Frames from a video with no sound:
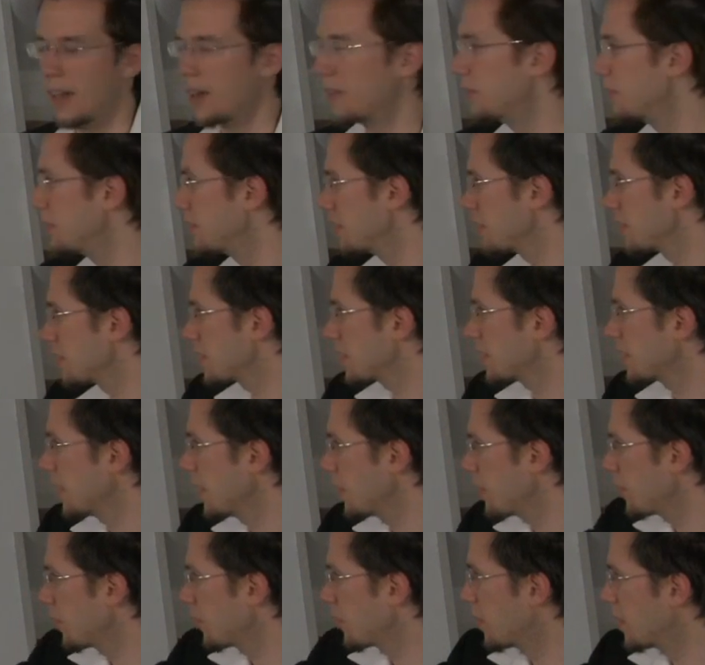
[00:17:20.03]
if you just
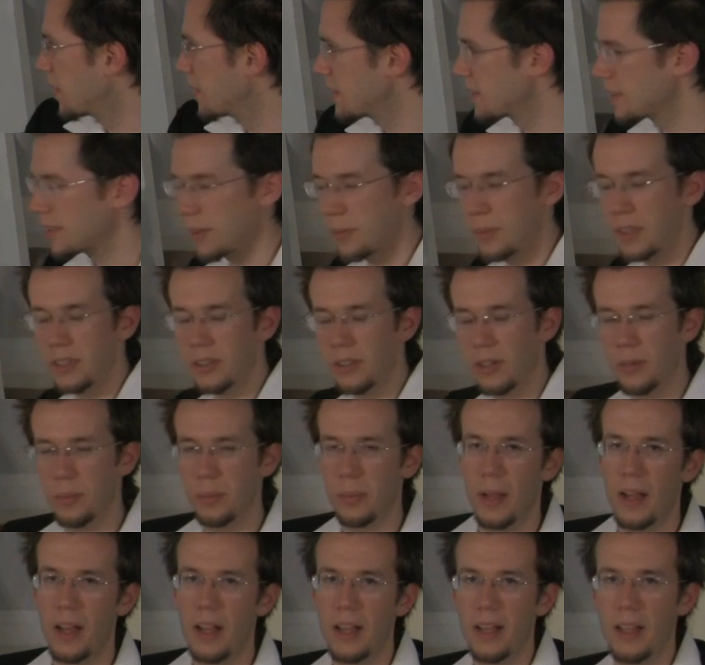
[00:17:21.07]
slip one semitone
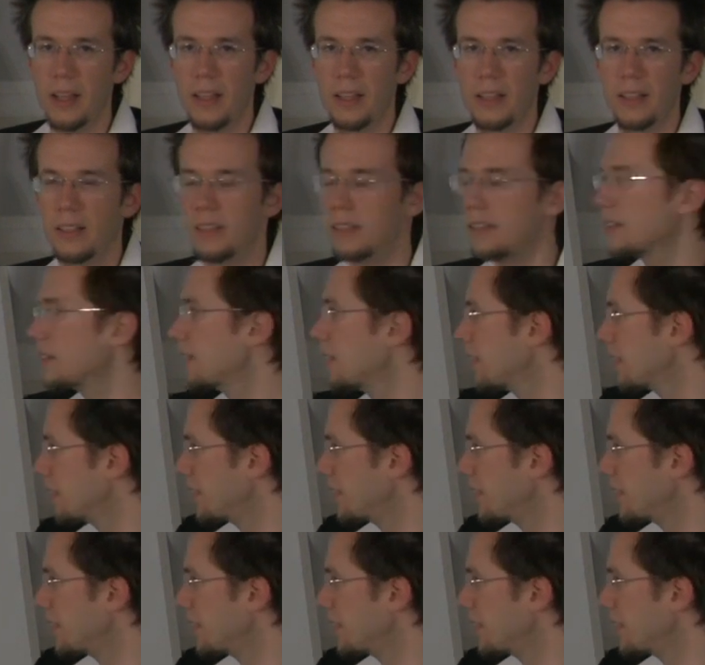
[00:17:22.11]
behind,